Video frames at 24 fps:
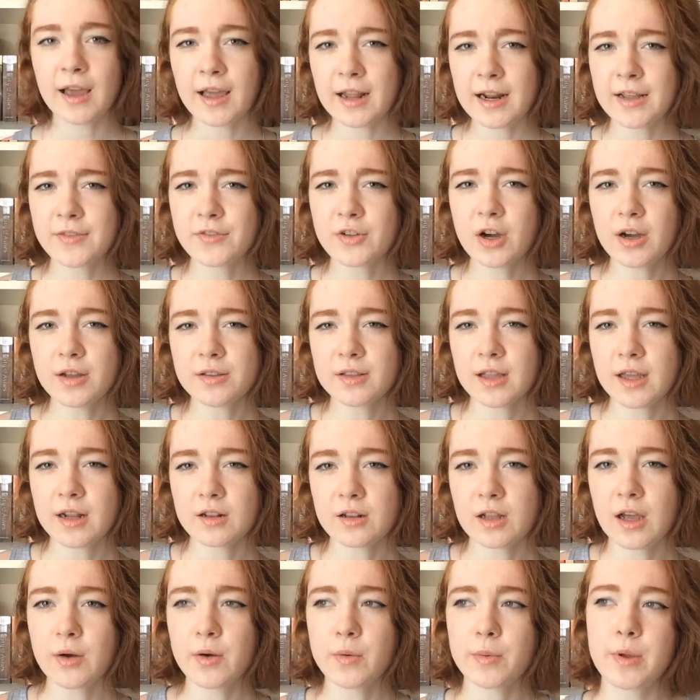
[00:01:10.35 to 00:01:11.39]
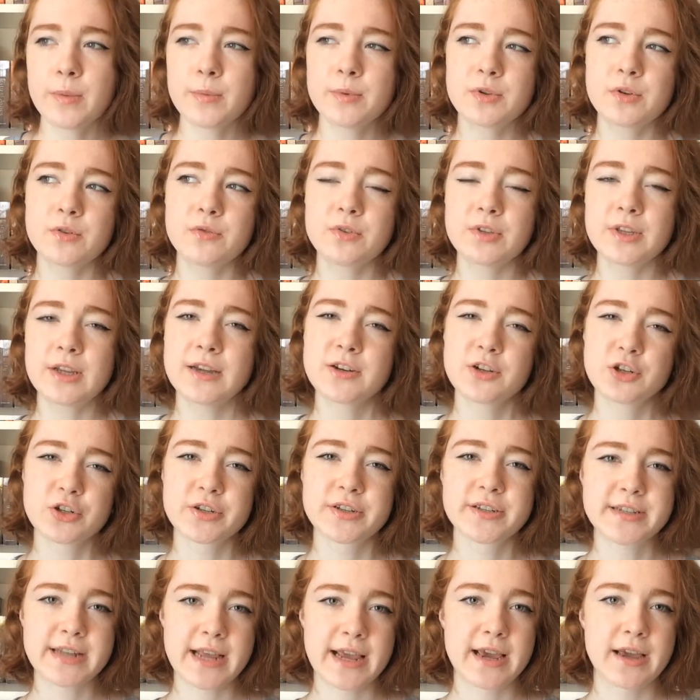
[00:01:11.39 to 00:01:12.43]
And I've gotten that a lot where people don't really
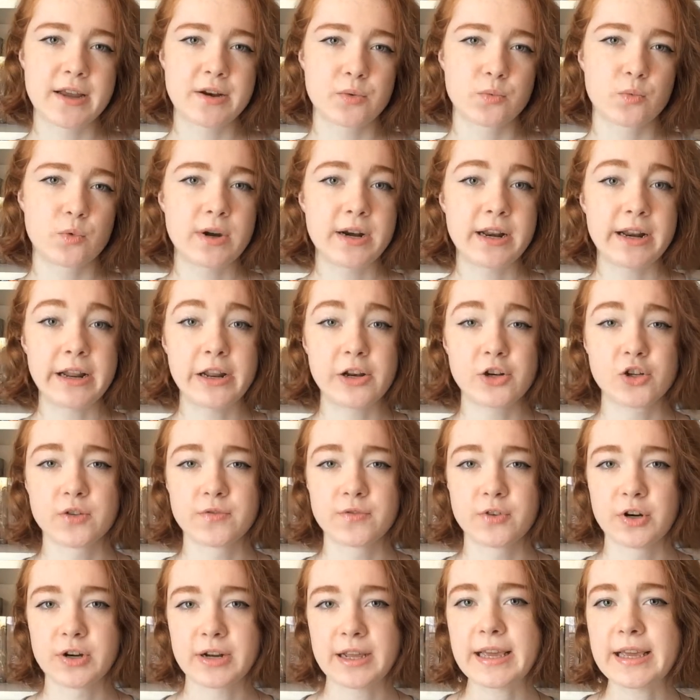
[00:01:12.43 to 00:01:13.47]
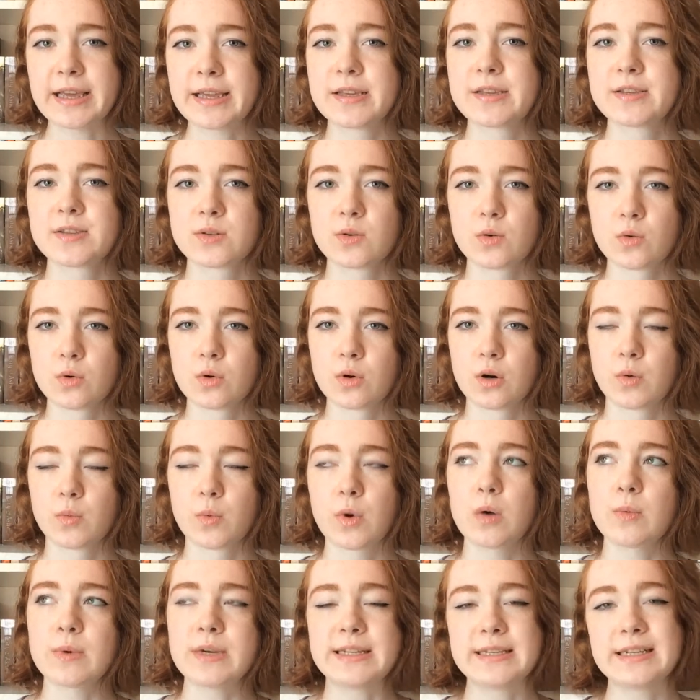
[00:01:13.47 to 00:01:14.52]
understand what an introvert is or
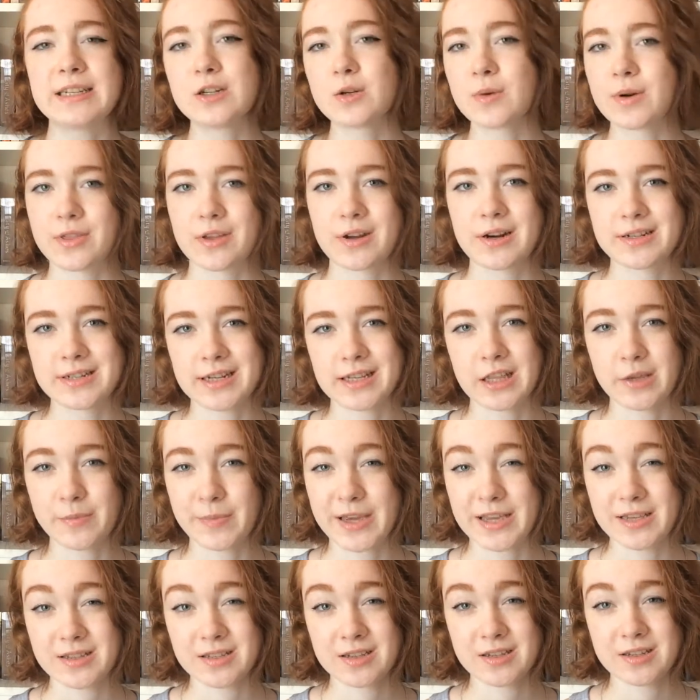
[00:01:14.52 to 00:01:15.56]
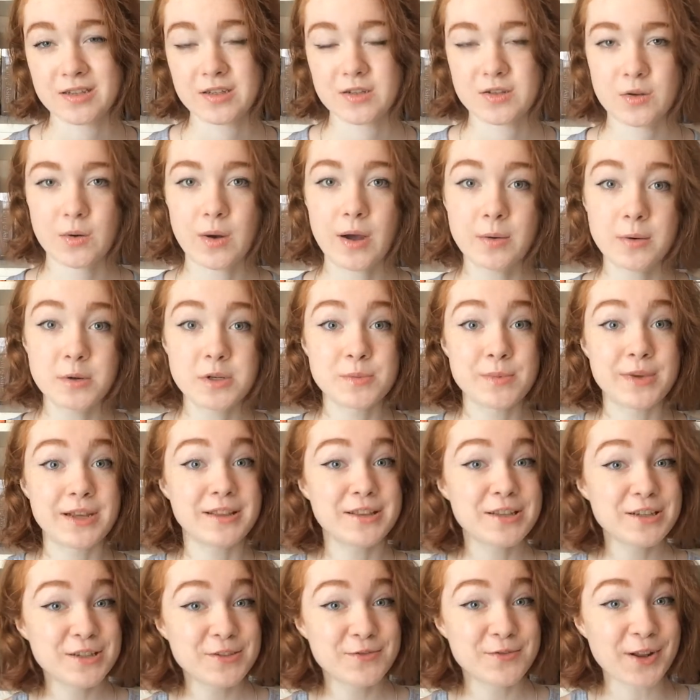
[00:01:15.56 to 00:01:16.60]
what we deal with on a daily basis. So I wanted to make
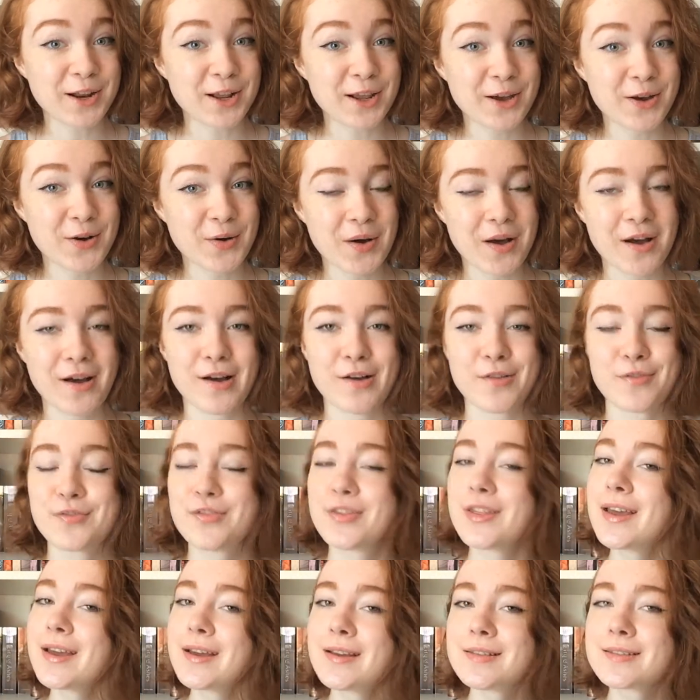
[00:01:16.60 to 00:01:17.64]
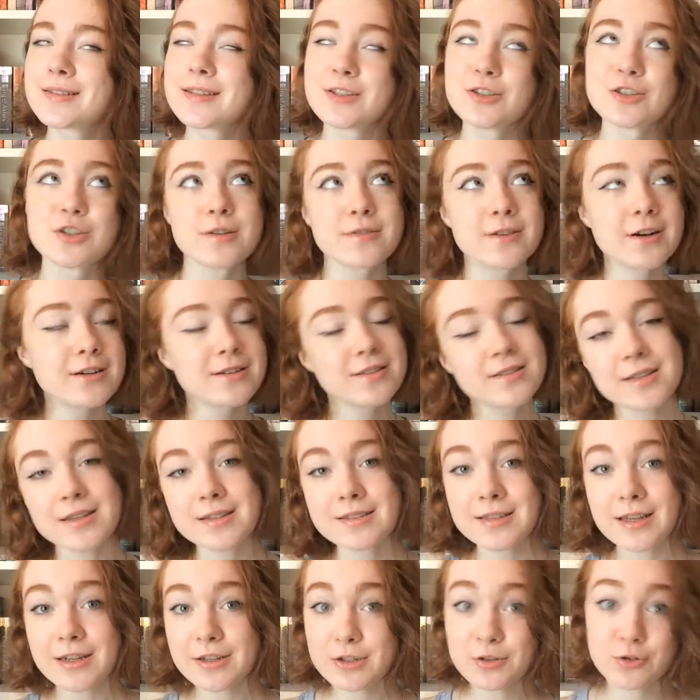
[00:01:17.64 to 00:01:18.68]
this video of things introverts
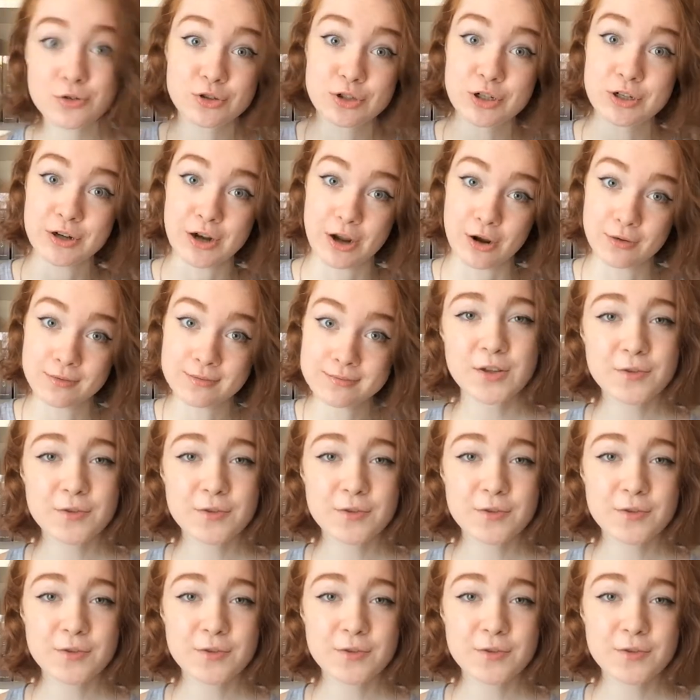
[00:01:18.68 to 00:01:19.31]
think that you should know.